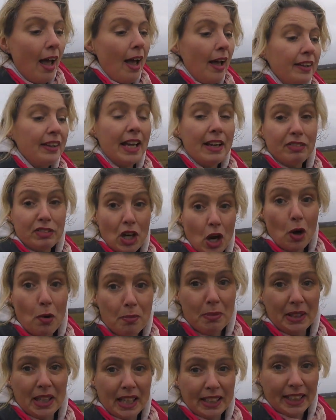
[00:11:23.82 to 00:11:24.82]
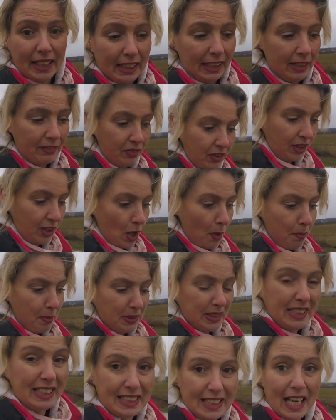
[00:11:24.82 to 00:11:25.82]
And they've told me that they live at the
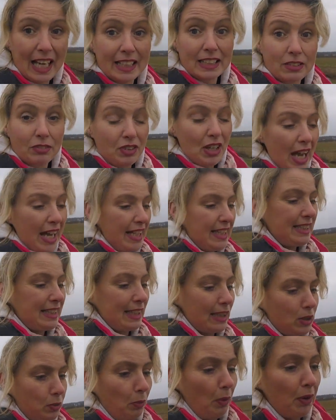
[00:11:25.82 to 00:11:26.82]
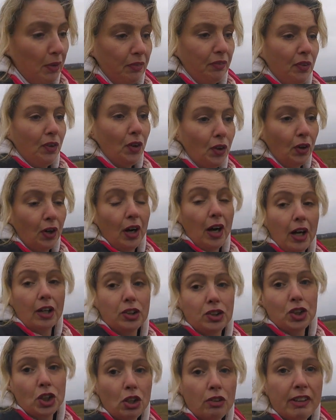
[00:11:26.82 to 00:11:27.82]
opposite side of the A614,
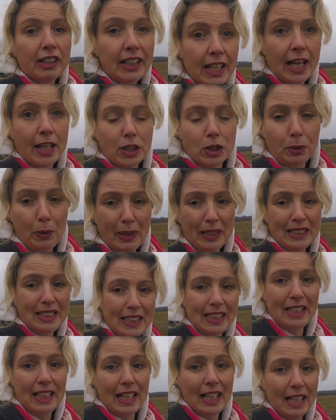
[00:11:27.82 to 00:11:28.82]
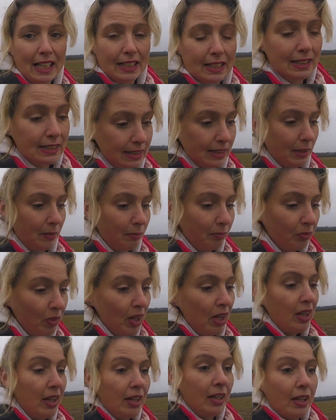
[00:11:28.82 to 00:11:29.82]
and during their 20 years,
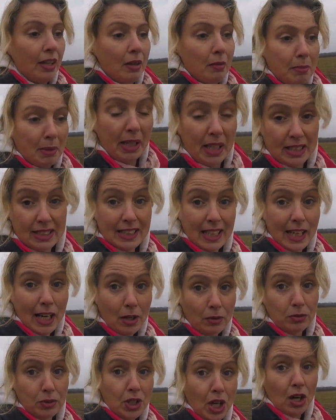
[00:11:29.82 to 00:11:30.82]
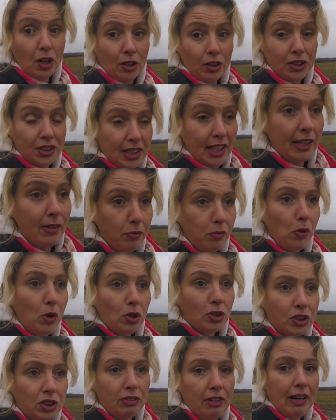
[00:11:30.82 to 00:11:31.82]
because they own dogs, they've
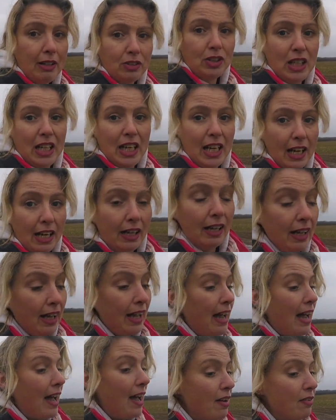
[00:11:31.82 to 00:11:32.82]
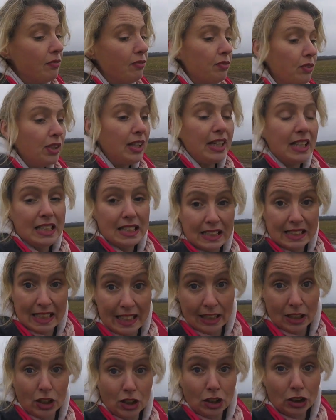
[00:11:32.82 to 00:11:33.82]
walked around here every
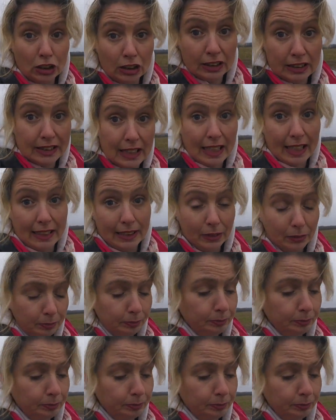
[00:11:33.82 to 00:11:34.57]
single day.